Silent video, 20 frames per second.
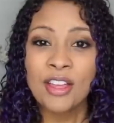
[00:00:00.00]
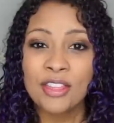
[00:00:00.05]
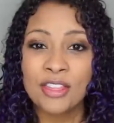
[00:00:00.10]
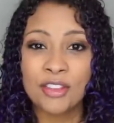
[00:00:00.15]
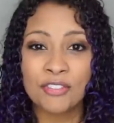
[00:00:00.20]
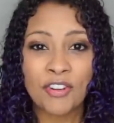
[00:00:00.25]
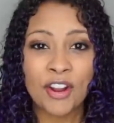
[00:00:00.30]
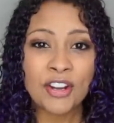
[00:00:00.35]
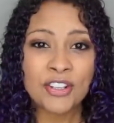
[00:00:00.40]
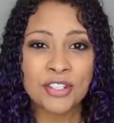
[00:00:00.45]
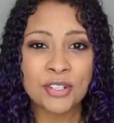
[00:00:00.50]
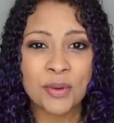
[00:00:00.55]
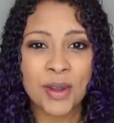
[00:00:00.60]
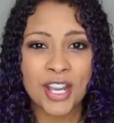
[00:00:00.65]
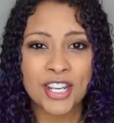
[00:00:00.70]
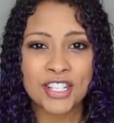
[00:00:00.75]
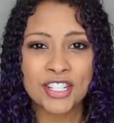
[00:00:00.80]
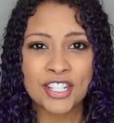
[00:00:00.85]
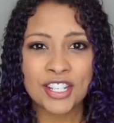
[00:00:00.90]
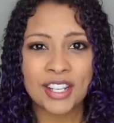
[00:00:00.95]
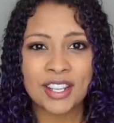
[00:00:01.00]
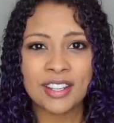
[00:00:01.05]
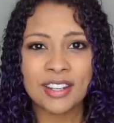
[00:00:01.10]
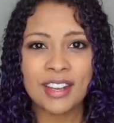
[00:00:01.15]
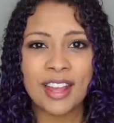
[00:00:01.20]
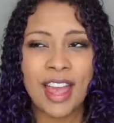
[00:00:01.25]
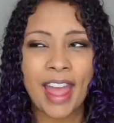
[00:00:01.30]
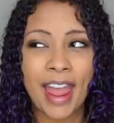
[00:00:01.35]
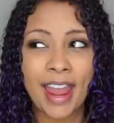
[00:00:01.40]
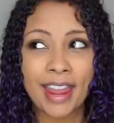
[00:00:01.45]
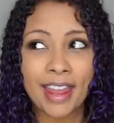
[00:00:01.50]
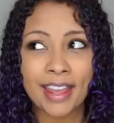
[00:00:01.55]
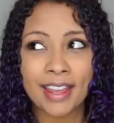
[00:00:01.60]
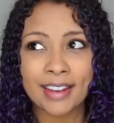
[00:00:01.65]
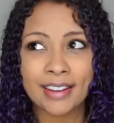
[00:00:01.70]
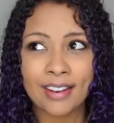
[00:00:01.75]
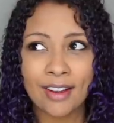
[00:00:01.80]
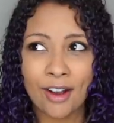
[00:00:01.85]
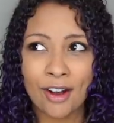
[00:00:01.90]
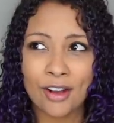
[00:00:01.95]
The first question,
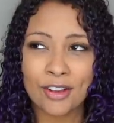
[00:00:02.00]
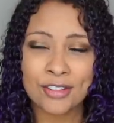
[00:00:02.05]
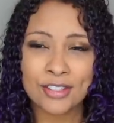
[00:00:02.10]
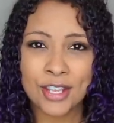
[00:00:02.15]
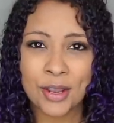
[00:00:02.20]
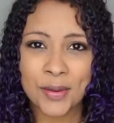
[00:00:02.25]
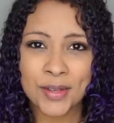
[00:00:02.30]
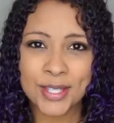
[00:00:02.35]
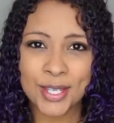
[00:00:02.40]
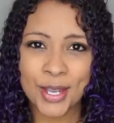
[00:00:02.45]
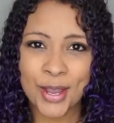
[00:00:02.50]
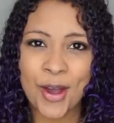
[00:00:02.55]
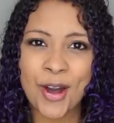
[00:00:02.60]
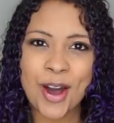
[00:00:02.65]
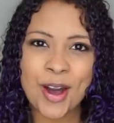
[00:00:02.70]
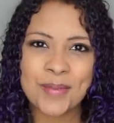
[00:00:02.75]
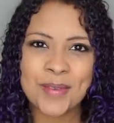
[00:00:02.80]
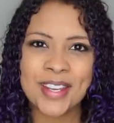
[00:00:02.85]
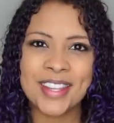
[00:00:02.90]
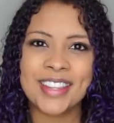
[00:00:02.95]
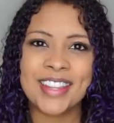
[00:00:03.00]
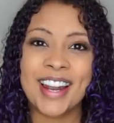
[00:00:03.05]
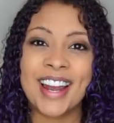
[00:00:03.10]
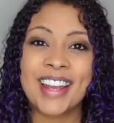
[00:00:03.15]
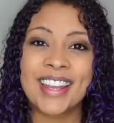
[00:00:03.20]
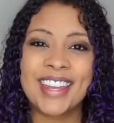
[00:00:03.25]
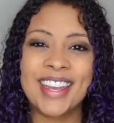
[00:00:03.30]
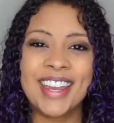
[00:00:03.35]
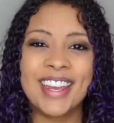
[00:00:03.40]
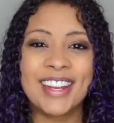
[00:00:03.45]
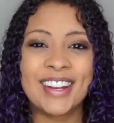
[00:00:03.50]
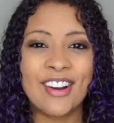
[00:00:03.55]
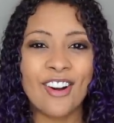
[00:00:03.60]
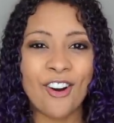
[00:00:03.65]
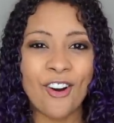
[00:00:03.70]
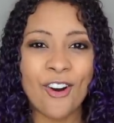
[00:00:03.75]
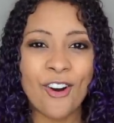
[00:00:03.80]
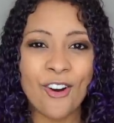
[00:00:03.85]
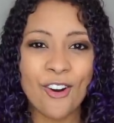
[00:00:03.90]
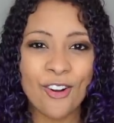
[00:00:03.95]
and also it's a comment that I get
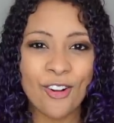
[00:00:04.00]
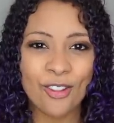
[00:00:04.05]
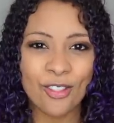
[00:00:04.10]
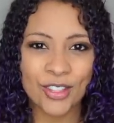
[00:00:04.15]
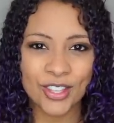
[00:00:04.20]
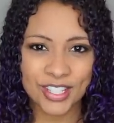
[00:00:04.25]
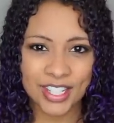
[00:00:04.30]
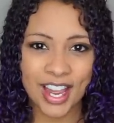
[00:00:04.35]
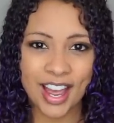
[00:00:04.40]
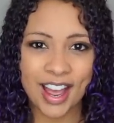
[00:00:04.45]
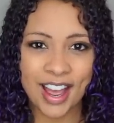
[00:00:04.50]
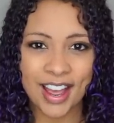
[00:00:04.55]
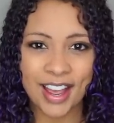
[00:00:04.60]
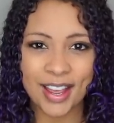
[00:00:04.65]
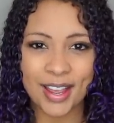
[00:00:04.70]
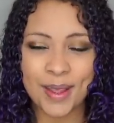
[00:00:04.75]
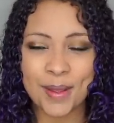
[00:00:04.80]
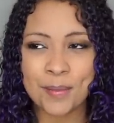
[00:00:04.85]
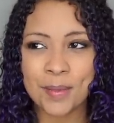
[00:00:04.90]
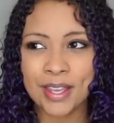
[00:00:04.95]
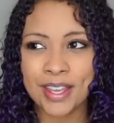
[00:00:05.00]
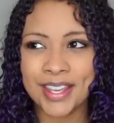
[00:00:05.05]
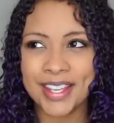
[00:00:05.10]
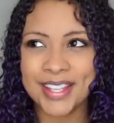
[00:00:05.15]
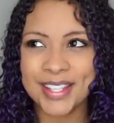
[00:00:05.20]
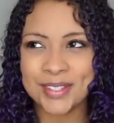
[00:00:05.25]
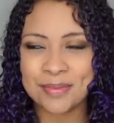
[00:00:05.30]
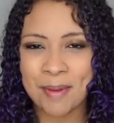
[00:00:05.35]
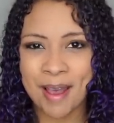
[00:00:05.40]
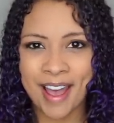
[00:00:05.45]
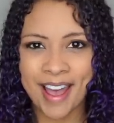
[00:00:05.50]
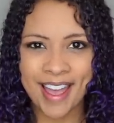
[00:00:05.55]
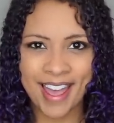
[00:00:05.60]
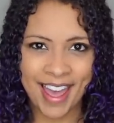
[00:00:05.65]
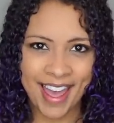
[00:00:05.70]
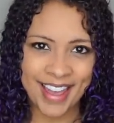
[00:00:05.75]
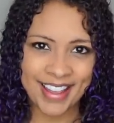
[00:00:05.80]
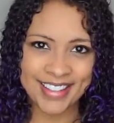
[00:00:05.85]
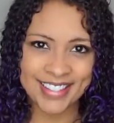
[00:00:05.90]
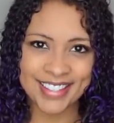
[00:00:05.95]
all the time, is my
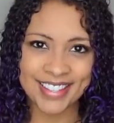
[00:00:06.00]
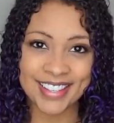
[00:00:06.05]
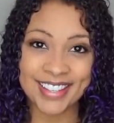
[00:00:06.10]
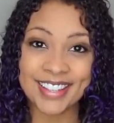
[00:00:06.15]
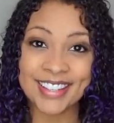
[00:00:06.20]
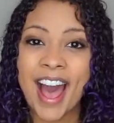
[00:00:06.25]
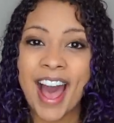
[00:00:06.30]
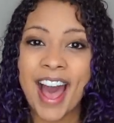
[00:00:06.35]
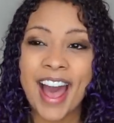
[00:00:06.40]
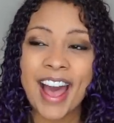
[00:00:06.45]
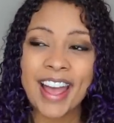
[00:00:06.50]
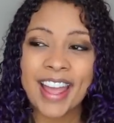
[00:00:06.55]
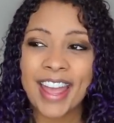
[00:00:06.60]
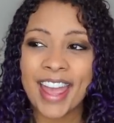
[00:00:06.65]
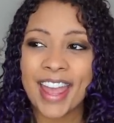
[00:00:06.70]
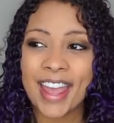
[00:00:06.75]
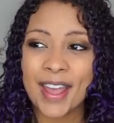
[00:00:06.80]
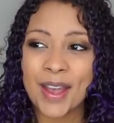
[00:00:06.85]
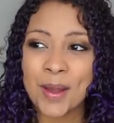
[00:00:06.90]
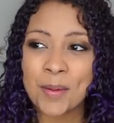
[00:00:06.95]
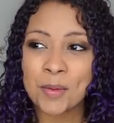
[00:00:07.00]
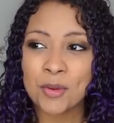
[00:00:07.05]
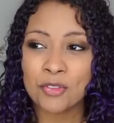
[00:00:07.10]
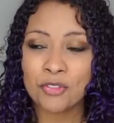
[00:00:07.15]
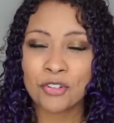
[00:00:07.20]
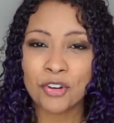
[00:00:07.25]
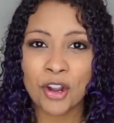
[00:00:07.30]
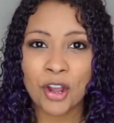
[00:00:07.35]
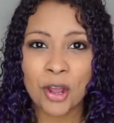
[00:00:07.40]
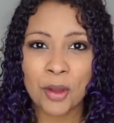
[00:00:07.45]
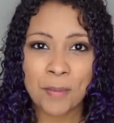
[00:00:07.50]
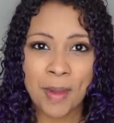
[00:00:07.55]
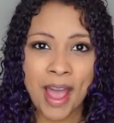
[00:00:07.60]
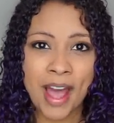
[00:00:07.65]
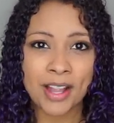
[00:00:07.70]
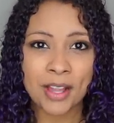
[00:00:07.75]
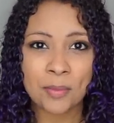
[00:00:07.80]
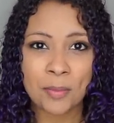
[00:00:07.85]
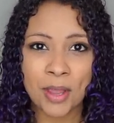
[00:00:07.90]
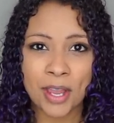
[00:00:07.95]
accent. I am from
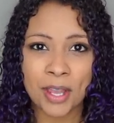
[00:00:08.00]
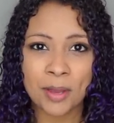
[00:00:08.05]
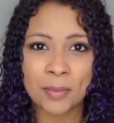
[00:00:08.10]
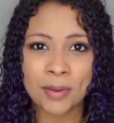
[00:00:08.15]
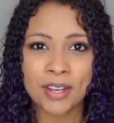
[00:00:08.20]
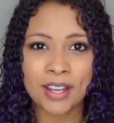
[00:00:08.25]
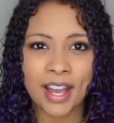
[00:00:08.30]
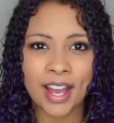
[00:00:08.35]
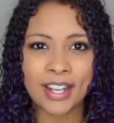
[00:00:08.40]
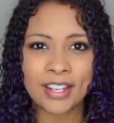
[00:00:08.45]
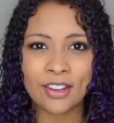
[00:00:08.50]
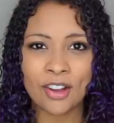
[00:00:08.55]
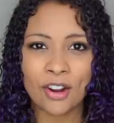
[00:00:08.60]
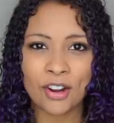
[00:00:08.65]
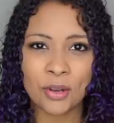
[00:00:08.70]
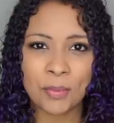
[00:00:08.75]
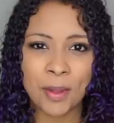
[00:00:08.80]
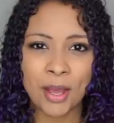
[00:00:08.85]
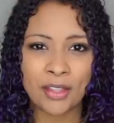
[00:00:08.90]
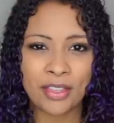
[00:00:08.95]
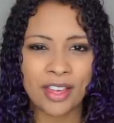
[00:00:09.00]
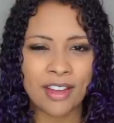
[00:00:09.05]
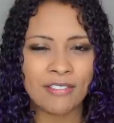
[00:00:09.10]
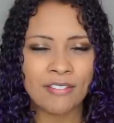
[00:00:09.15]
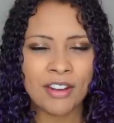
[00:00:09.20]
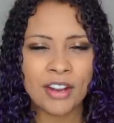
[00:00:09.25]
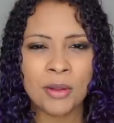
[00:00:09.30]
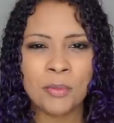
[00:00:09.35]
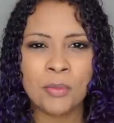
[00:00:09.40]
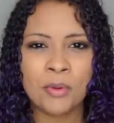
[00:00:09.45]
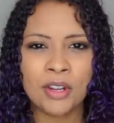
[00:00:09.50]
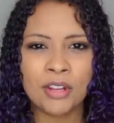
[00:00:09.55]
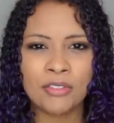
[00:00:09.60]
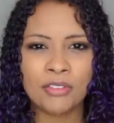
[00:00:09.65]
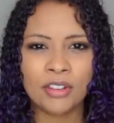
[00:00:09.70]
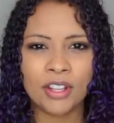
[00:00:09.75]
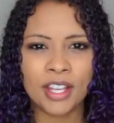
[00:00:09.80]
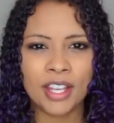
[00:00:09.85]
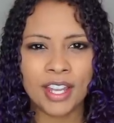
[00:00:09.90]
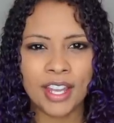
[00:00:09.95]
Alabama. I talked about that very
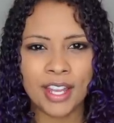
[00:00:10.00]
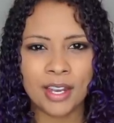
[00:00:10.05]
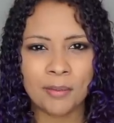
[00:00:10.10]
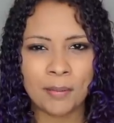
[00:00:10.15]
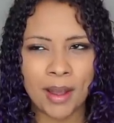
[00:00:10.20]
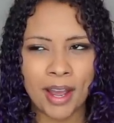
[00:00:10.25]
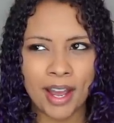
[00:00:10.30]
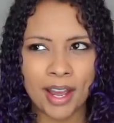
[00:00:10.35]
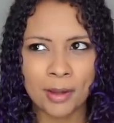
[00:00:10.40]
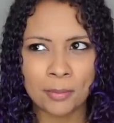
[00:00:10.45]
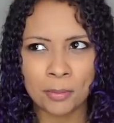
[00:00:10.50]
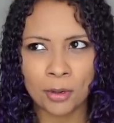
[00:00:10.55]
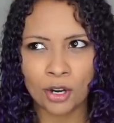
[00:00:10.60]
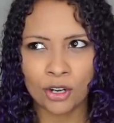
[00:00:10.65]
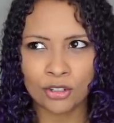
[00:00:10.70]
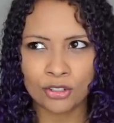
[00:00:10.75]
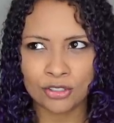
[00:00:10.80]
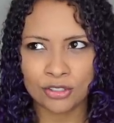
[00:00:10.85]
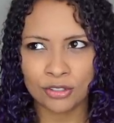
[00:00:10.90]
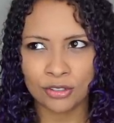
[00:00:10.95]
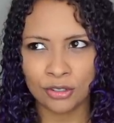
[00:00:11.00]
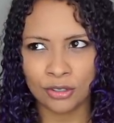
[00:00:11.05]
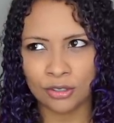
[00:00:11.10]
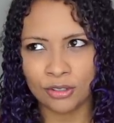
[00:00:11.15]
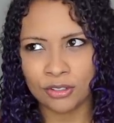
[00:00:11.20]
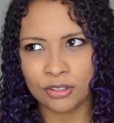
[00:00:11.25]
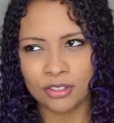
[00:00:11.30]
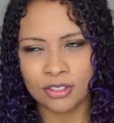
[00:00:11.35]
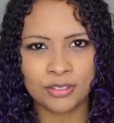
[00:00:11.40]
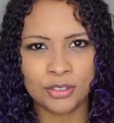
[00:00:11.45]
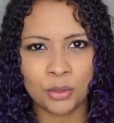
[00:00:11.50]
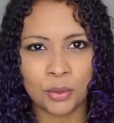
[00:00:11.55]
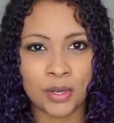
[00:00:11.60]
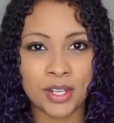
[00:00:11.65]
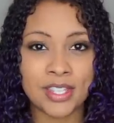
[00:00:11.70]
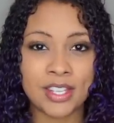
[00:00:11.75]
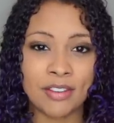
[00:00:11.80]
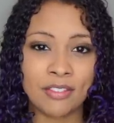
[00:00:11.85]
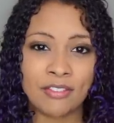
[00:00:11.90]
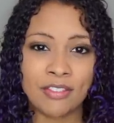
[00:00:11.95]
briefly in my personal
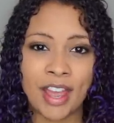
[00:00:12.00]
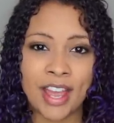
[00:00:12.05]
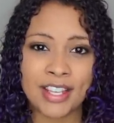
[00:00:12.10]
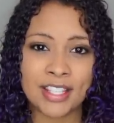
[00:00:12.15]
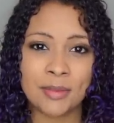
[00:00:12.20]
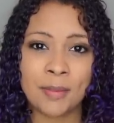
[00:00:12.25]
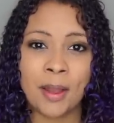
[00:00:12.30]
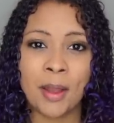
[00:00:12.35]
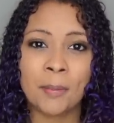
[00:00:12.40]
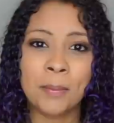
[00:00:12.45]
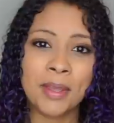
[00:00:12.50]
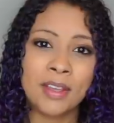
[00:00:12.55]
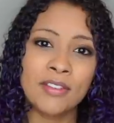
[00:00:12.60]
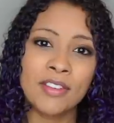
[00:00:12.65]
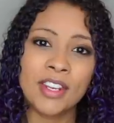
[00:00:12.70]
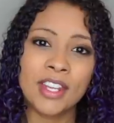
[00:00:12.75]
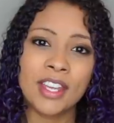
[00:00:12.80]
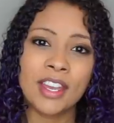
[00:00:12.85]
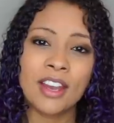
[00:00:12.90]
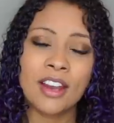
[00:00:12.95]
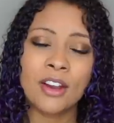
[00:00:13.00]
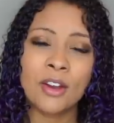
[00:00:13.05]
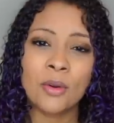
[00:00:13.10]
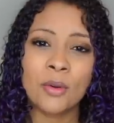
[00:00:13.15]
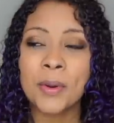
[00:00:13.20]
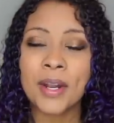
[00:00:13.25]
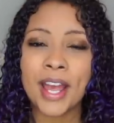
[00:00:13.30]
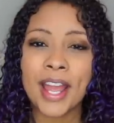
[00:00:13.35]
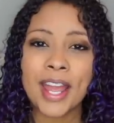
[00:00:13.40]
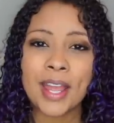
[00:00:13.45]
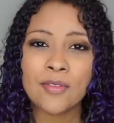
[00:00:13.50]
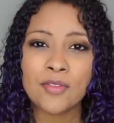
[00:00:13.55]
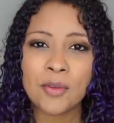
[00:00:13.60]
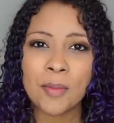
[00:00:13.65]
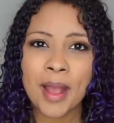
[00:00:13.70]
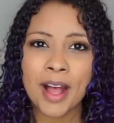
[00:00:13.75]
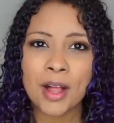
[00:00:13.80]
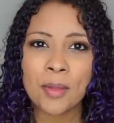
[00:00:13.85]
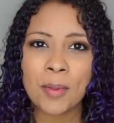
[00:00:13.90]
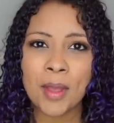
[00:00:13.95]
27 facts about me video, but I am from
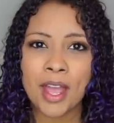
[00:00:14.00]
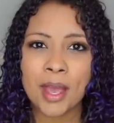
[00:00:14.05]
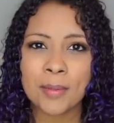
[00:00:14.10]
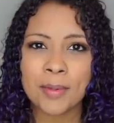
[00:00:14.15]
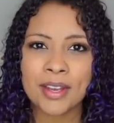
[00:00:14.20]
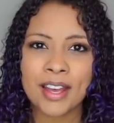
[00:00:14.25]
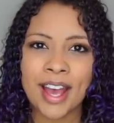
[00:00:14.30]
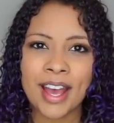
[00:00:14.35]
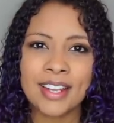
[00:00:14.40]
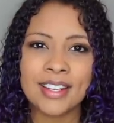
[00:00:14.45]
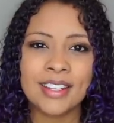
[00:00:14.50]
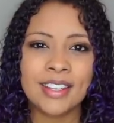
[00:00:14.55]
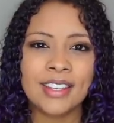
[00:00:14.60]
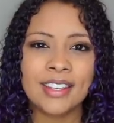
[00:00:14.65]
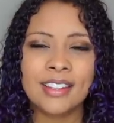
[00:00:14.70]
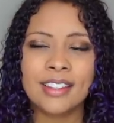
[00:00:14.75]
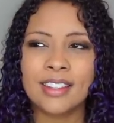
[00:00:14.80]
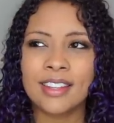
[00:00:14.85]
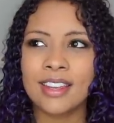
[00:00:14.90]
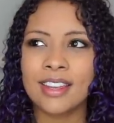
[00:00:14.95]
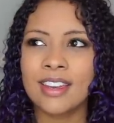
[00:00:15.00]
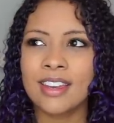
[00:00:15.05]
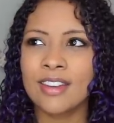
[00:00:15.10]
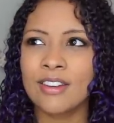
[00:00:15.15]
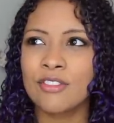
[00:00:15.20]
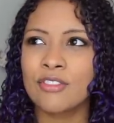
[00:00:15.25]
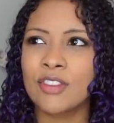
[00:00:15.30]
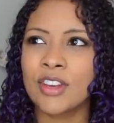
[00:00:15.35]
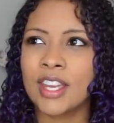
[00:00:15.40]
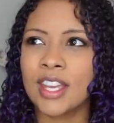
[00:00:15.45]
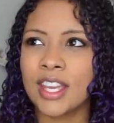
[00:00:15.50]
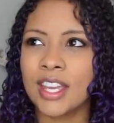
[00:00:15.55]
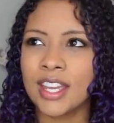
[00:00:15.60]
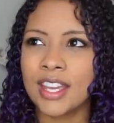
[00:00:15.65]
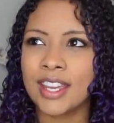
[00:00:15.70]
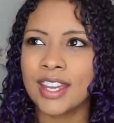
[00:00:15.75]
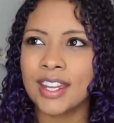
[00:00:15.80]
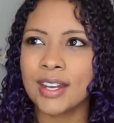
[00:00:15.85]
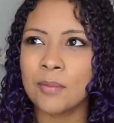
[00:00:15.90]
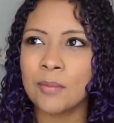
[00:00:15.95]
Alabama. I did live
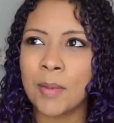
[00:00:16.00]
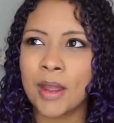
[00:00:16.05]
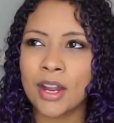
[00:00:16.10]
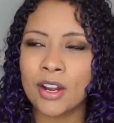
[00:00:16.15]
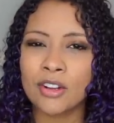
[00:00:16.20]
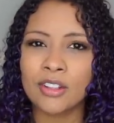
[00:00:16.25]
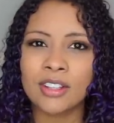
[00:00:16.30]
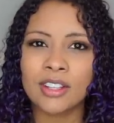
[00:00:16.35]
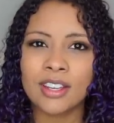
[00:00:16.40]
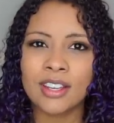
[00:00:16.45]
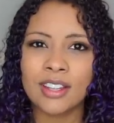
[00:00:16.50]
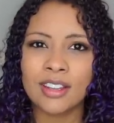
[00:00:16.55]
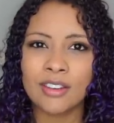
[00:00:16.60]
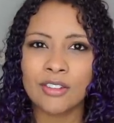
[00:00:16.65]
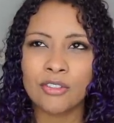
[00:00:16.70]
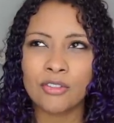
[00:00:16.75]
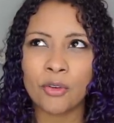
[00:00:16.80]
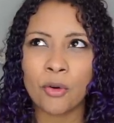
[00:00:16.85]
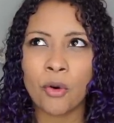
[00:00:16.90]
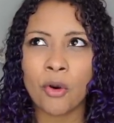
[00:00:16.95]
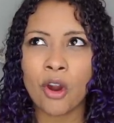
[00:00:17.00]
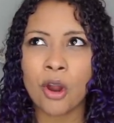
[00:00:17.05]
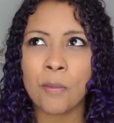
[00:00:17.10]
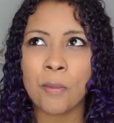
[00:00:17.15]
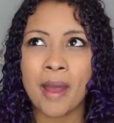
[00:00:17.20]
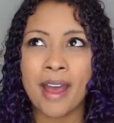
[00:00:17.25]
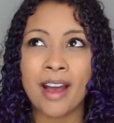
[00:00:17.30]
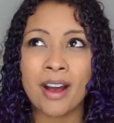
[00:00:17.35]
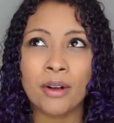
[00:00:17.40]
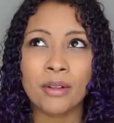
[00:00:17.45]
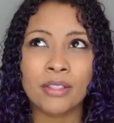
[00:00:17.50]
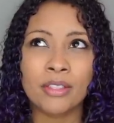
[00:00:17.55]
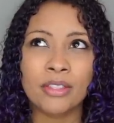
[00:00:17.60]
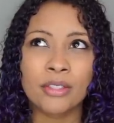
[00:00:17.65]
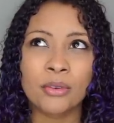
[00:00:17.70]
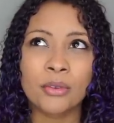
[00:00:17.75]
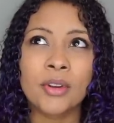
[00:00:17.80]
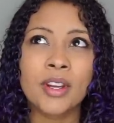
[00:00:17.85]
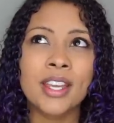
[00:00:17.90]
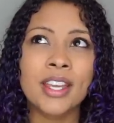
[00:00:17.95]
in Maryland for about
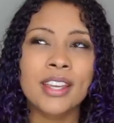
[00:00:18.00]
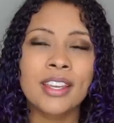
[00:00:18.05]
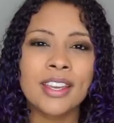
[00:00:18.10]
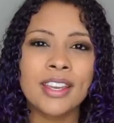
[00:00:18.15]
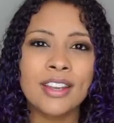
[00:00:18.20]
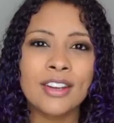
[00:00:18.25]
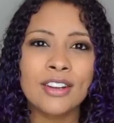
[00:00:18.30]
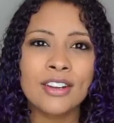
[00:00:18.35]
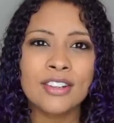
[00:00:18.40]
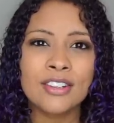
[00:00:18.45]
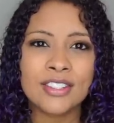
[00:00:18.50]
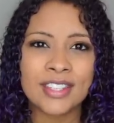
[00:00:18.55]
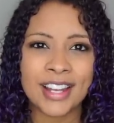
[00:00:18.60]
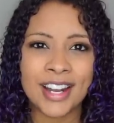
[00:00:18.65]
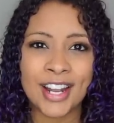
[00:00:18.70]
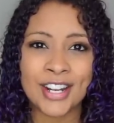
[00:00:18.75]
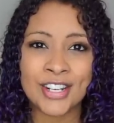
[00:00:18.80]
3 years, and I